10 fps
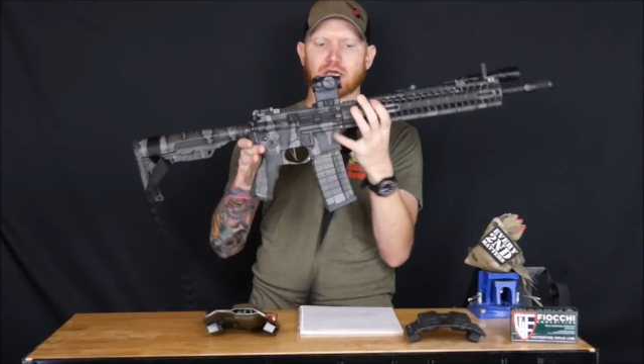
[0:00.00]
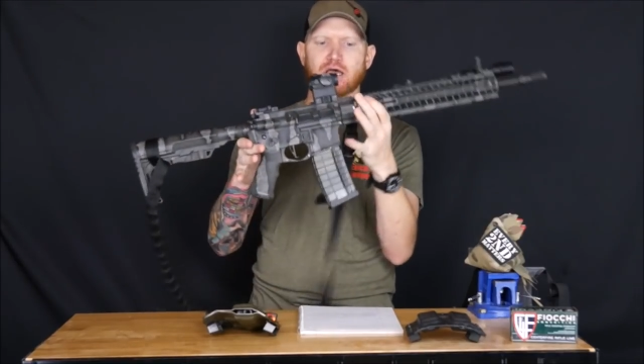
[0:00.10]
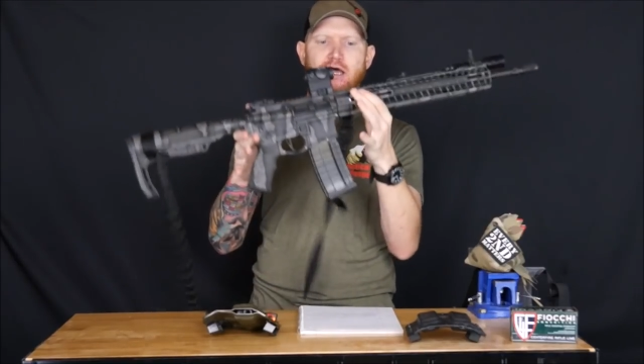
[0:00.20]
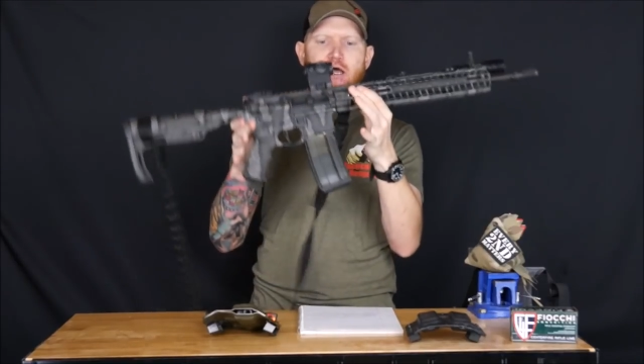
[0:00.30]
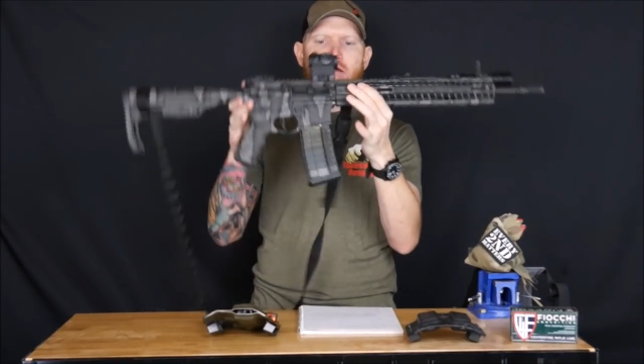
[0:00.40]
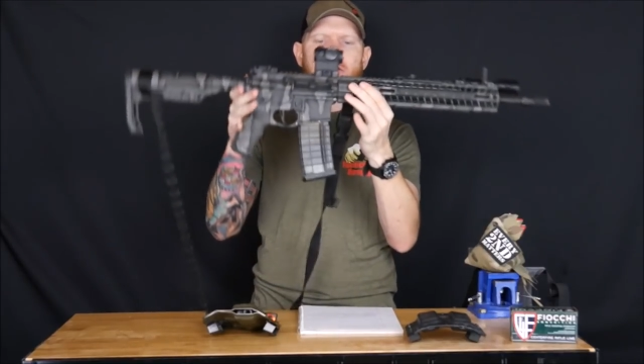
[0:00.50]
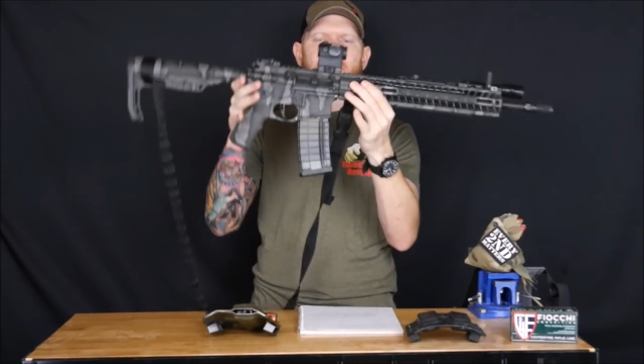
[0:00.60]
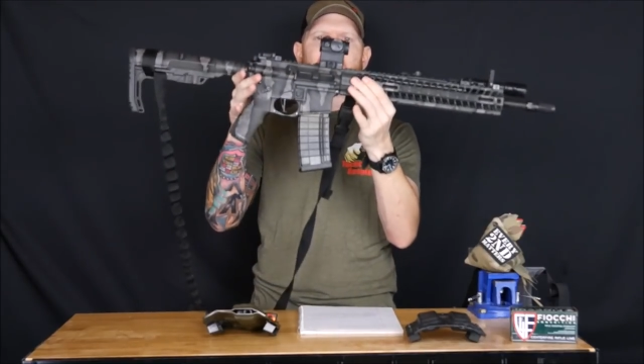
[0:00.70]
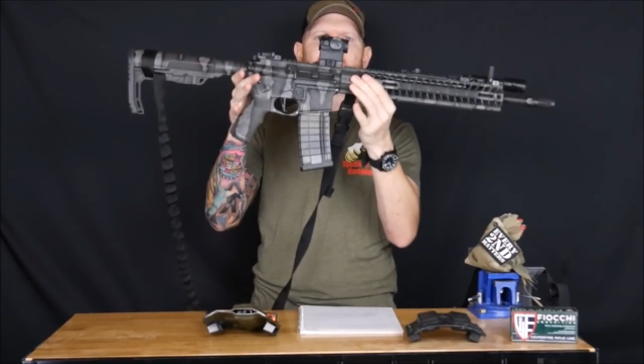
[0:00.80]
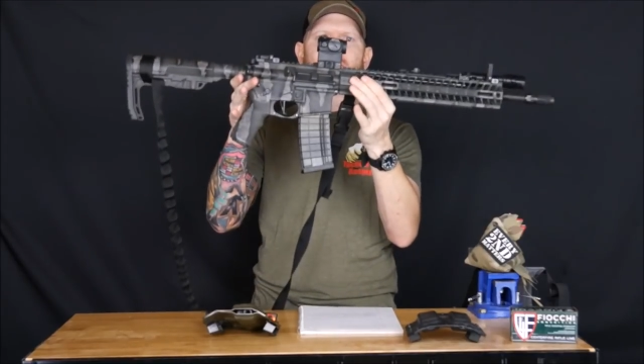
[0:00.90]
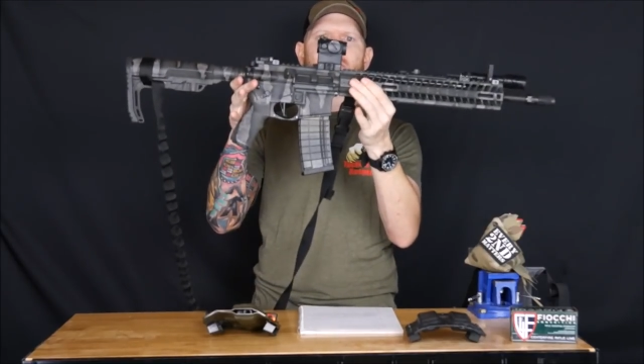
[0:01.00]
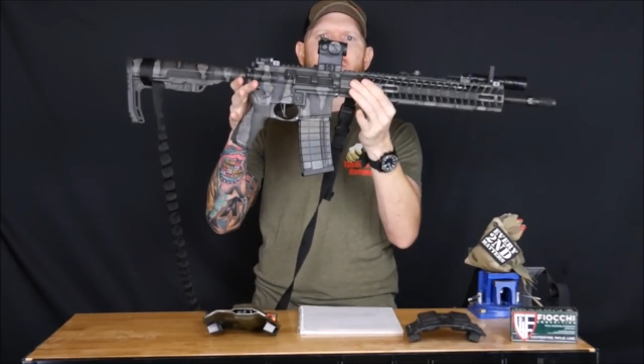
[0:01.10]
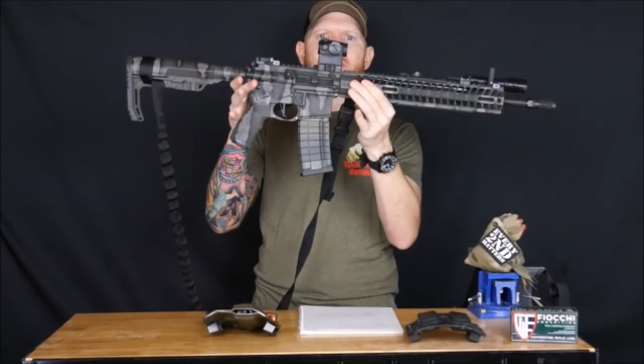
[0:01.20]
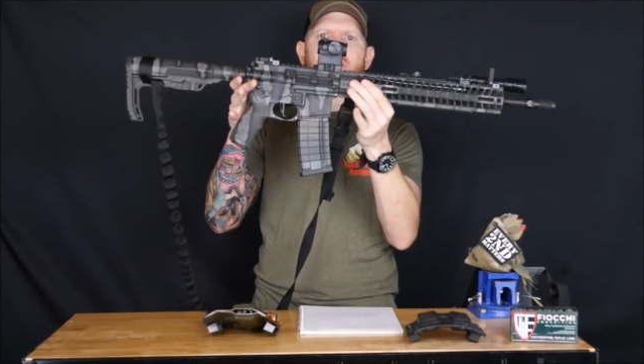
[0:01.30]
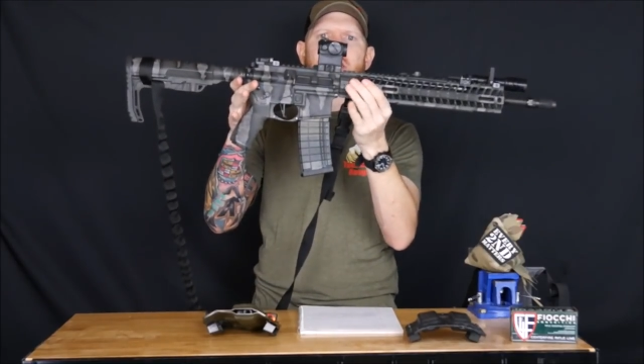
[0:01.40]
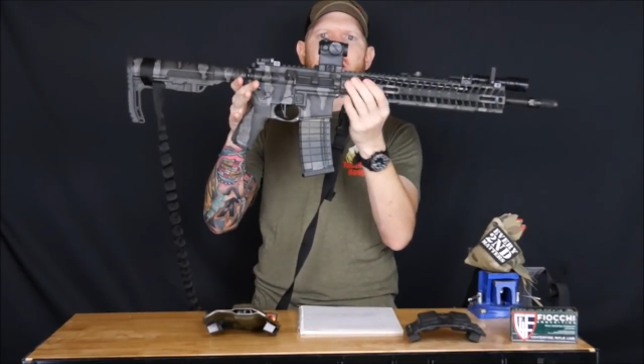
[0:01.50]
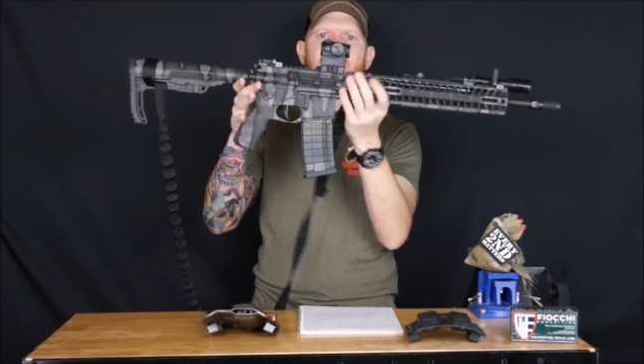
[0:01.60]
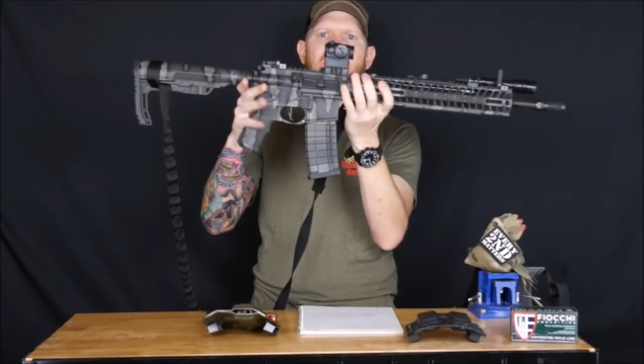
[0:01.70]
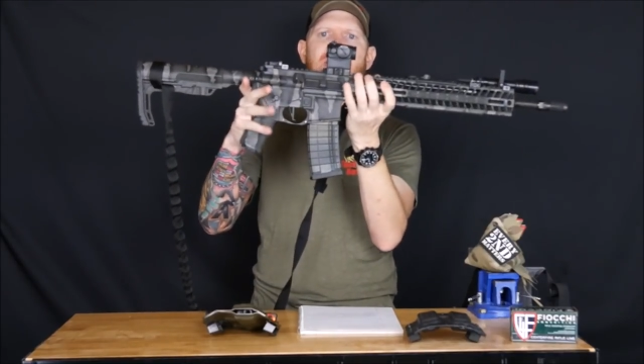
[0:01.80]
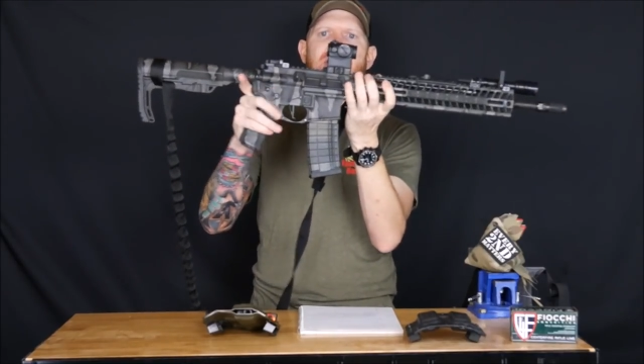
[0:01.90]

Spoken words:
rifle that you see here.